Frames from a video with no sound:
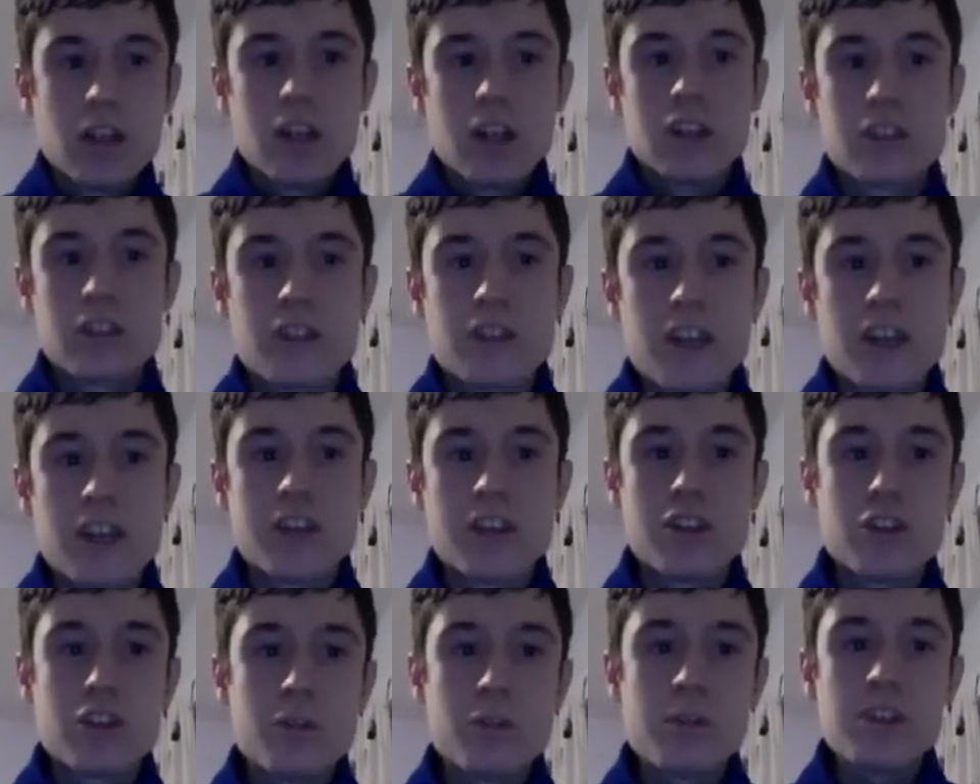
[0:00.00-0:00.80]
Okay,
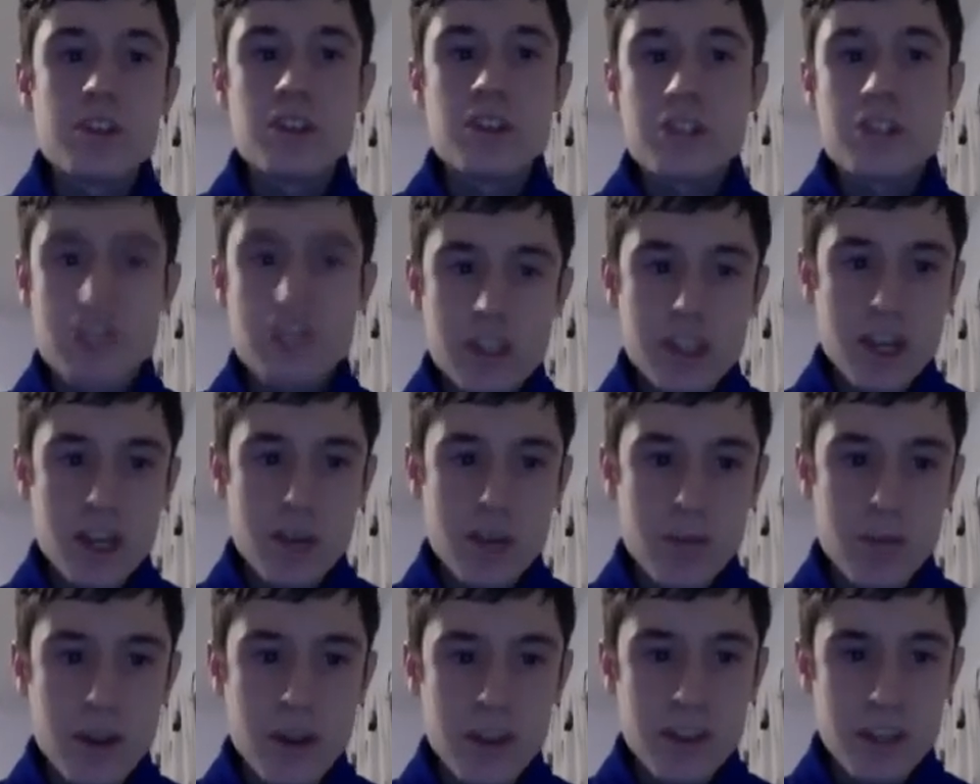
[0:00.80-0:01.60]
so what's to say
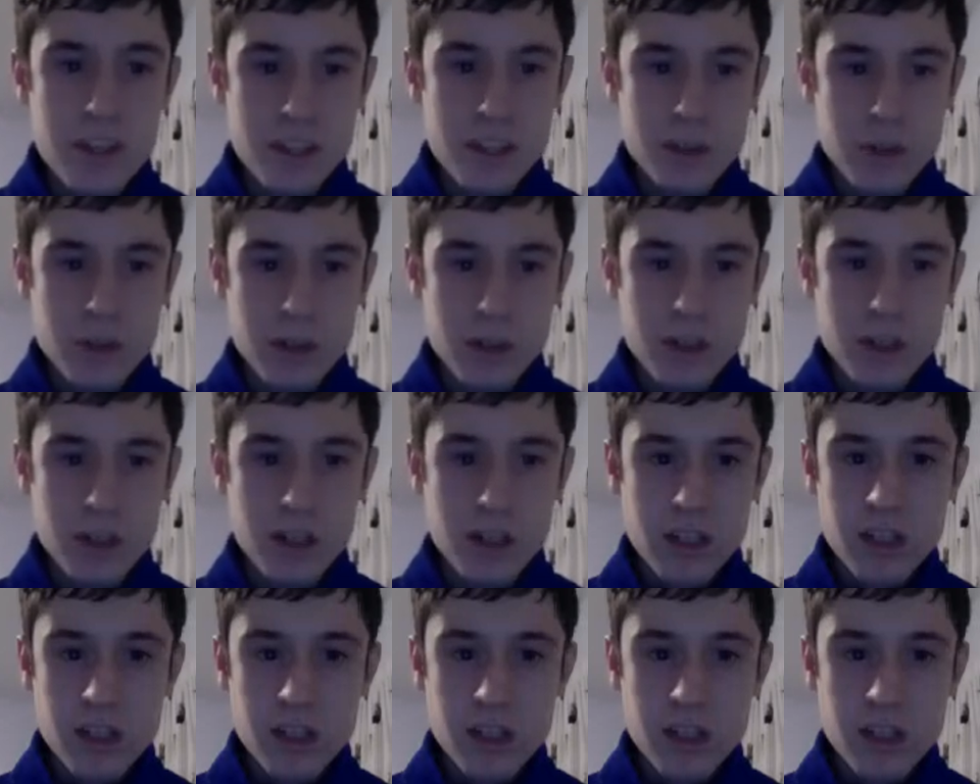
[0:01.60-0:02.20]
about this one?